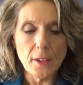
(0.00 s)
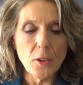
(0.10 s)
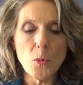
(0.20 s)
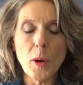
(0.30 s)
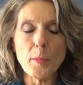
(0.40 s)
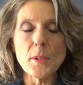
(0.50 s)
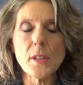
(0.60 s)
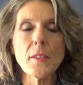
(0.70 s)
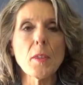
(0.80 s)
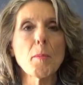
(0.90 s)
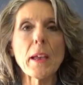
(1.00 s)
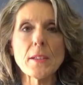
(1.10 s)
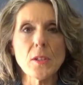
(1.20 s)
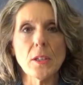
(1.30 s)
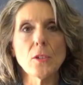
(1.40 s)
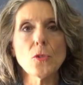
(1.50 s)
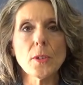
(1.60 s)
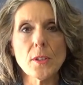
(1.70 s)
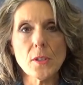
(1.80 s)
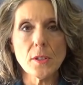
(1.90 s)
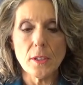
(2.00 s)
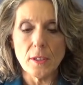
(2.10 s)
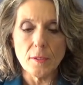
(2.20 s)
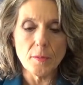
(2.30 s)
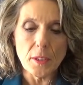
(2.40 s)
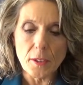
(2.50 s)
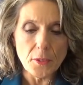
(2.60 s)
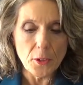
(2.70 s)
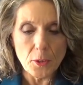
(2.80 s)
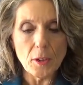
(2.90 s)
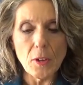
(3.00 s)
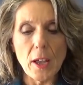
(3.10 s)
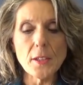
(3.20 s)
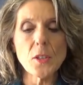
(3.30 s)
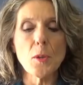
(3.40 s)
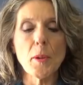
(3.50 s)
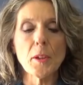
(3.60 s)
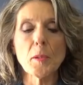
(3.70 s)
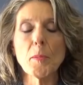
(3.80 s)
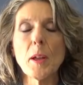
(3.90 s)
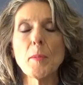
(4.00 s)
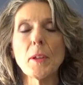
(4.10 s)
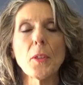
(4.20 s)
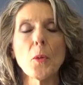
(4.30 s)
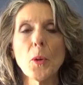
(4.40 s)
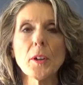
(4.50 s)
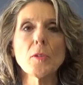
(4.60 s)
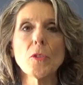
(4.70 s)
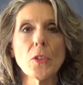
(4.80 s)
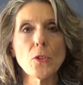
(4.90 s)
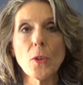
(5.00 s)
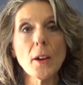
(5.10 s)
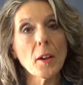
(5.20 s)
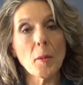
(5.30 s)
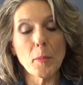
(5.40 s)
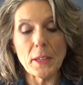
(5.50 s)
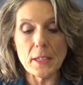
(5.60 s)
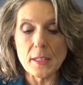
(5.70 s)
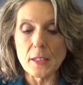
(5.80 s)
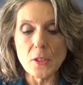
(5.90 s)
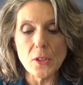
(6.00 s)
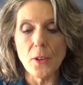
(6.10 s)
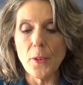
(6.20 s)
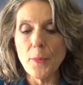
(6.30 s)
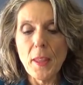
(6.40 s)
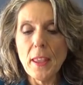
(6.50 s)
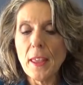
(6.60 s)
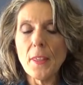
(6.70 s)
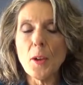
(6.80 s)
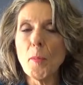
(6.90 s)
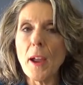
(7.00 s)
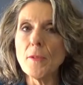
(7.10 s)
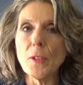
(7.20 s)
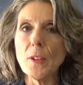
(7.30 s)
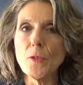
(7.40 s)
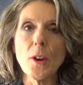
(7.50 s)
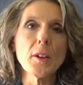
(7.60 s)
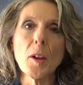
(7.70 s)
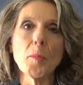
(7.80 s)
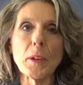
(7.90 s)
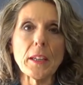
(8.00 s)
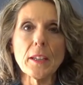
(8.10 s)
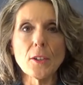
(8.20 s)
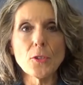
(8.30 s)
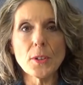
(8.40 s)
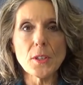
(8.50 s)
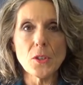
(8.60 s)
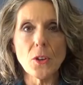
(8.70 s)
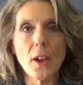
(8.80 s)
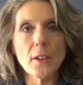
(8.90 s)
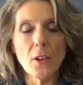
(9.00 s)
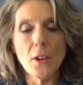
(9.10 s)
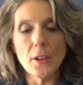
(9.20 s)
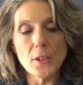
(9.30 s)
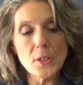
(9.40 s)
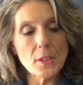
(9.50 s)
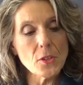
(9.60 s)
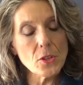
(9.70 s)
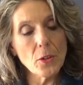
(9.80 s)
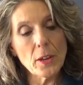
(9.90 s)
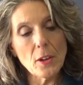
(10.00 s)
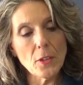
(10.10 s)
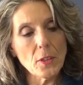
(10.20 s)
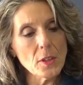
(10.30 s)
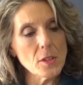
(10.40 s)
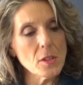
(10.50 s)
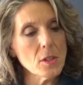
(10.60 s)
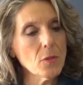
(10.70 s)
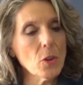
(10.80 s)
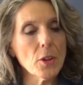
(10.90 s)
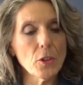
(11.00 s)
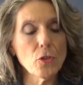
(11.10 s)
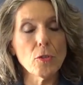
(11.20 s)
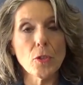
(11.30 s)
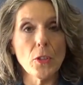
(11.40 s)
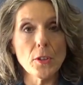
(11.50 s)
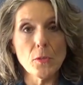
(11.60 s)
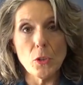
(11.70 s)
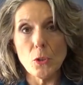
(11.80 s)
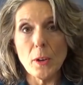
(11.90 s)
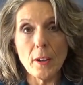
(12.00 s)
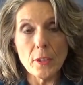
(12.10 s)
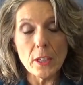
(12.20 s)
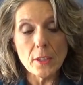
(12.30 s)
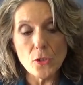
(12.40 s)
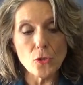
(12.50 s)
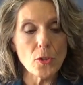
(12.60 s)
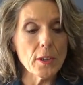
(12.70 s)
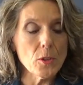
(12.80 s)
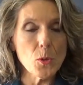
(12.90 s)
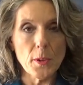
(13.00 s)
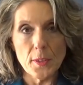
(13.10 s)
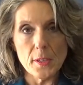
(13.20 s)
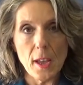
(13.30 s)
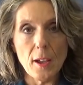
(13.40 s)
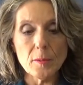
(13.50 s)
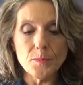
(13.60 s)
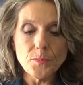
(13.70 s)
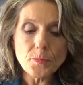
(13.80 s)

They don't represent the best interest and in, you know of us, the American public. They're working for the drug companies, and so they're mindful of drug company interests, not ours. And so I know that this is a difficult issue for those of you who have kids. You're trying to sort this out.